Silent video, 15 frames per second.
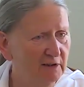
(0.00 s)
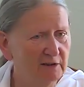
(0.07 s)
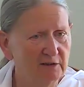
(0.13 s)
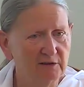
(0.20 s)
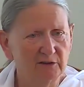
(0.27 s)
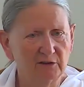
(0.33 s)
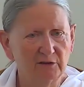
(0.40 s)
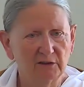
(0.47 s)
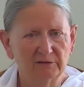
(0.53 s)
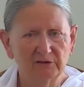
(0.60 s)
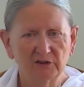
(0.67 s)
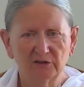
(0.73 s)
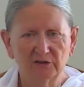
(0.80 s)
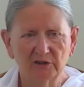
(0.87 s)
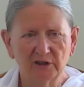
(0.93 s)
So you have to
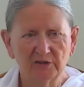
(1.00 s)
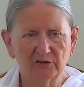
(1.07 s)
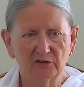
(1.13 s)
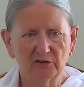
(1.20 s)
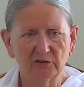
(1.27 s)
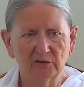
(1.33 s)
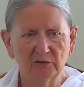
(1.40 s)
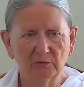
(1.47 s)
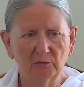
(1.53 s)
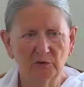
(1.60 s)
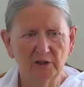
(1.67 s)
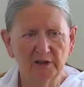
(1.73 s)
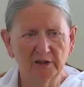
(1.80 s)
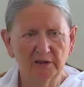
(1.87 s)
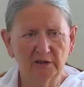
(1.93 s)
dress a certain
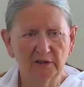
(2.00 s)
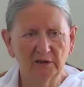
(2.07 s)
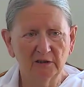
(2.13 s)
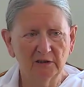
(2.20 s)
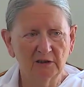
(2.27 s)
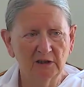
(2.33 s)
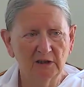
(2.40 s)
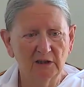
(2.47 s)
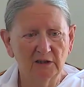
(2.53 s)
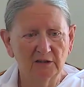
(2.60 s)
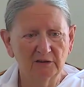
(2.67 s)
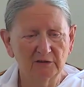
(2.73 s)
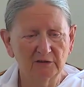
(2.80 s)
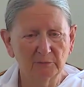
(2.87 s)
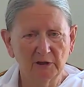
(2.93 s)
way, you
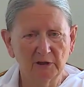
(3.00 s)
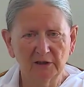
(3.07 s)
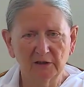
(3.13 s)
have to make